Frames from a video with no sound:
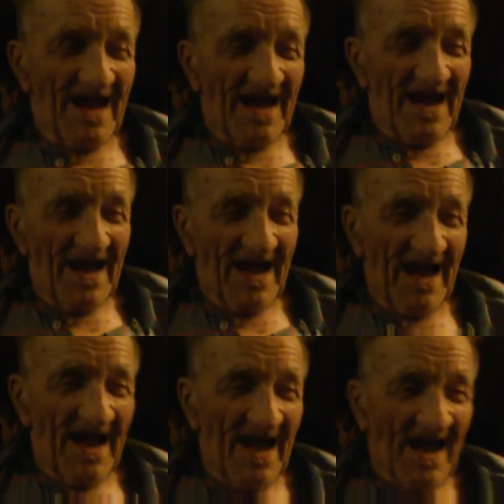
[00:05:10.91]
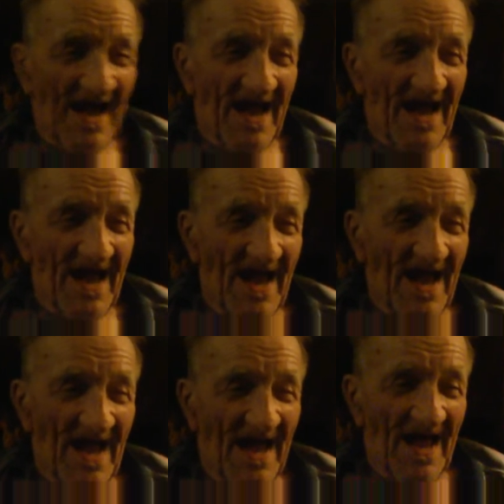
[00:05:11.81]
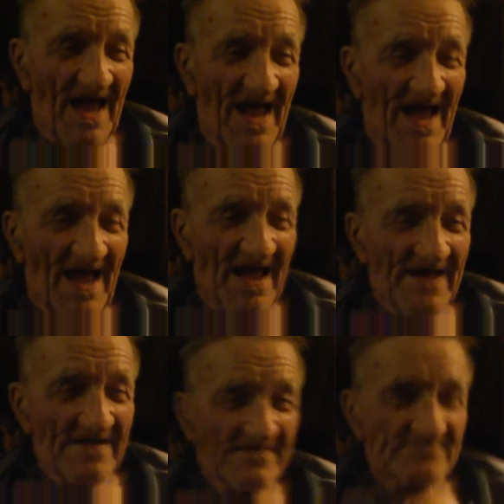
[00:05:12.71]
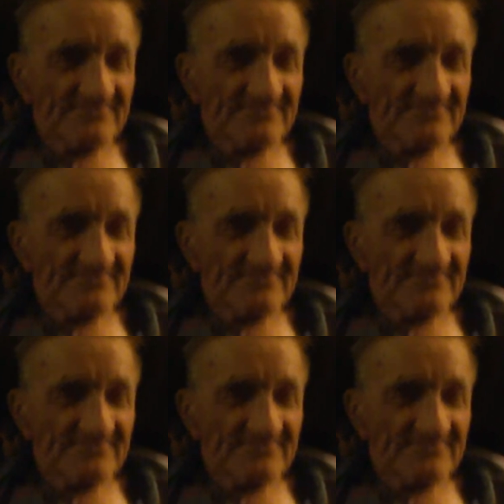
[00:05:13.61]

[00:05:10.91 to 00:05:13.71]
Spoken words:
Can you turn that? That's that TV. Can you shut that door?